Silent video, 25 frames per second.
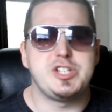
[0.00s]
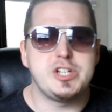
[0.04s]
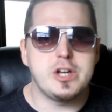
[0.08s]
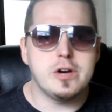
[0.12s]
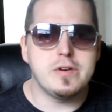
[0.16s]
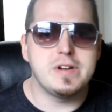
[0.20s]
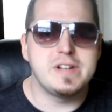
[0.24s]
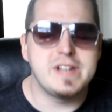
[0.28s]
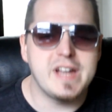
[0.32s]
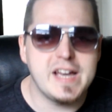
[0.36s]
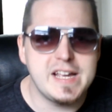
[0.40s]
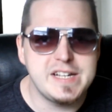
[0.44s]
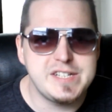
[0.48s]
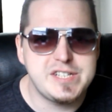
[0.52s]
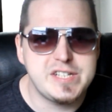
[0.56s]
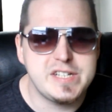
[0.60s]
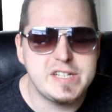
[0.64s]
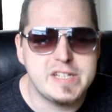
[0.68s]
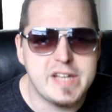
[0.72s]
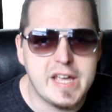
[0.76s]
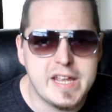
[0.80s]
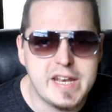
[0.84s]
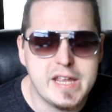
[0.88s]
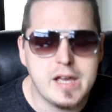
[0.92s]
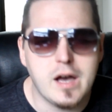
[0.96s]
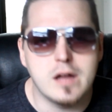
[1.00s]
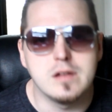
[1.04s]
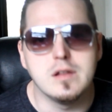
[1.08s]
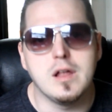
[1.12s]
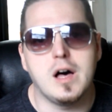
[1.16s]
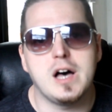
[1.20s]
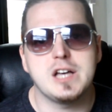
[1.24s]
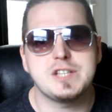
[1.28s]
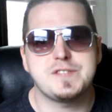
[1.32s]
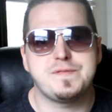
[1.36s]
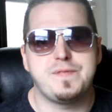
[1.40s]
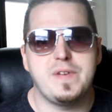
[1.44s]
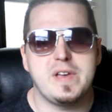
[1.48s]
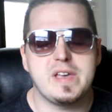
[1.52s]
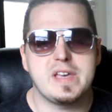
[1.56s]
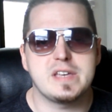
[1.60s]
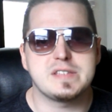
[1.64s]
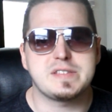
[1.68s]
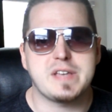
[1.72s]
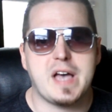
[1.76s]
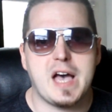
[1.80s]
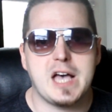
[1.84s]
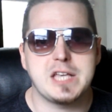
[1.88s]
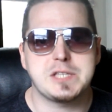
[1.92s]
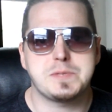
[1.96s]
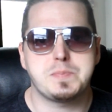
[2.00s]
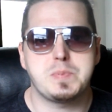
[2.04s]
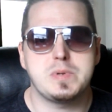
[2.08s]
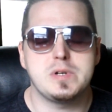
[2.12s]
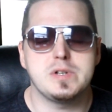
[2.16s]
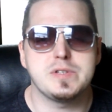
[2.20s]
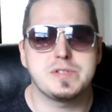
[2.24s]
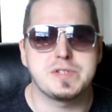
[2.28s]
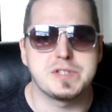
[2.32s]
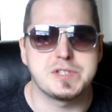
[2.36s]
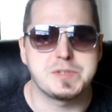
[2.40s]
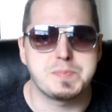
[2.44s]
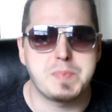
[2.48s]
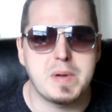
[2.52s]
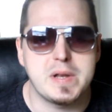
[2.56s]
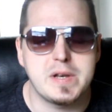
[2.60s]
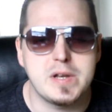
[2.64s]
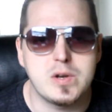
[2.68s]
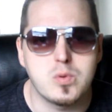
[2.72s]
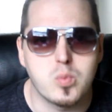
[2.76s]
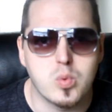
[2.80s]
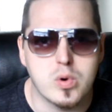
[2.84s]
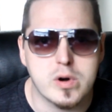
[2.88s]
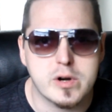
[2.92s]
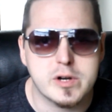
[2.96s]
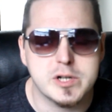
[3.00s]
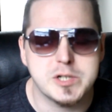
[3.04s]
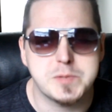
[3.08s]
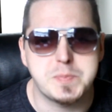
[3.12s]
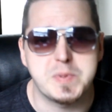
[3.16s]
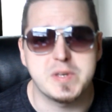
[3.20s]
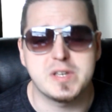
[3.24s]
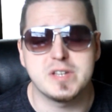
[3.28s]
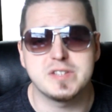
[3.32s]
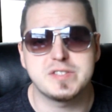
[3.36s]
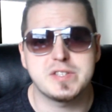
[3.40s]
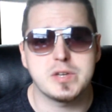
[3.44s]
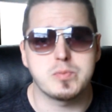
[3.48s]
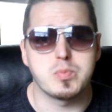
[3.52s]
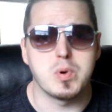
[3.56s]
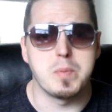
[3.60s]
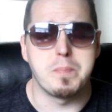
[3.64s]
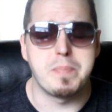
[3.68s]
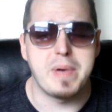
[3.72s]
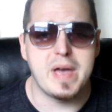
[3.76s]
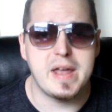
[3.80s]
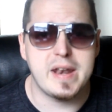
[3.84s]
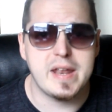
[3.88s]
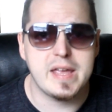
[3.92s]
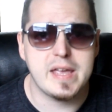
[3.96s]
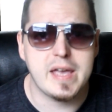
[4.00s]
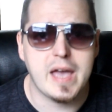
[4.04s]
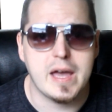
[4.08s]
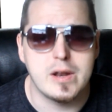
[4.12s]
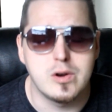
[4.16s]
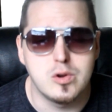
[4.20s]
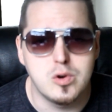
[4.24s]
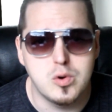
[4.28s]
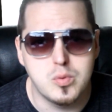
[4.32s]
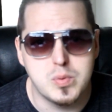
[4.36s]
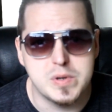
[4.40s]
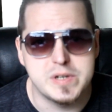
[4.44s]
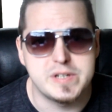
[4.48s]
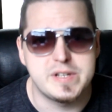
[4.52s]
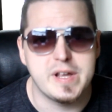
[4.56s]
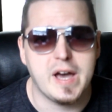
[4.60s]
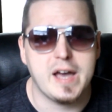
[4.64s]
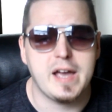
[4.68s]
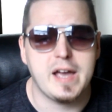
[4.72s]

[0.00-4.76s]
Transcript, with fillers: you know in 1980, a Las Vegas hospital suspended workers because they were betting on who would